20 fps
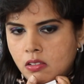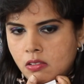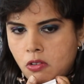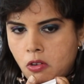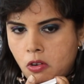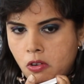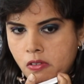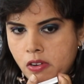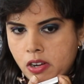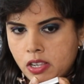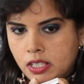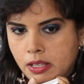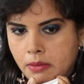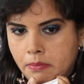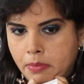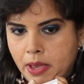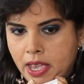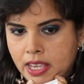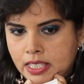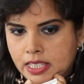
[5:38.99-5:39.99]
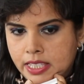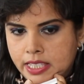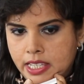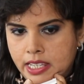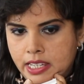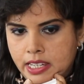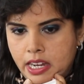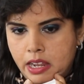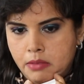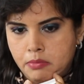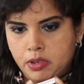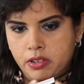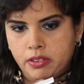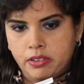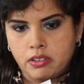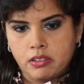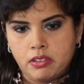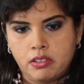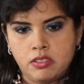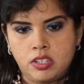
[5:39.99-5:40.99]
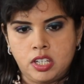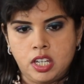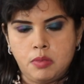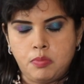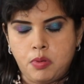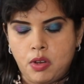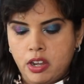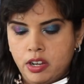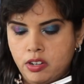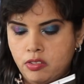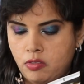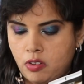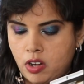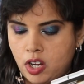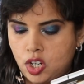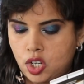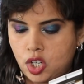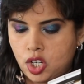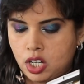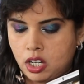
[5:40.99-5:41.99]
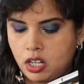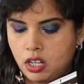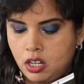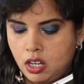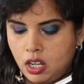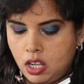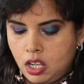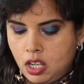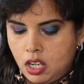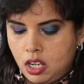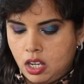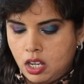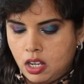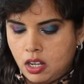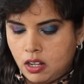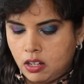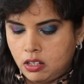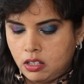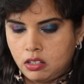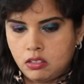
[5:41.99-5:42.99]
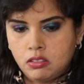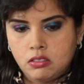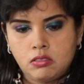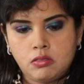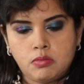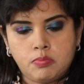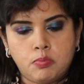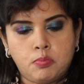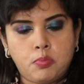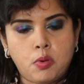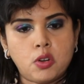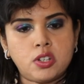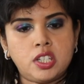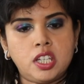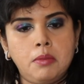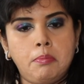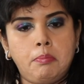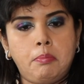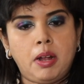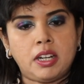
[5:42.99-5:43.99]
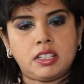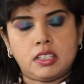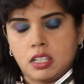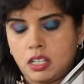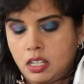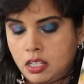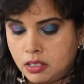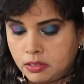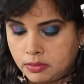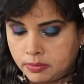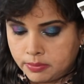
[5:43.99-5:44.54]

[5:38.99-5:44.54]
Korres Basil Lemon Deep Hydration uh, Body Butter.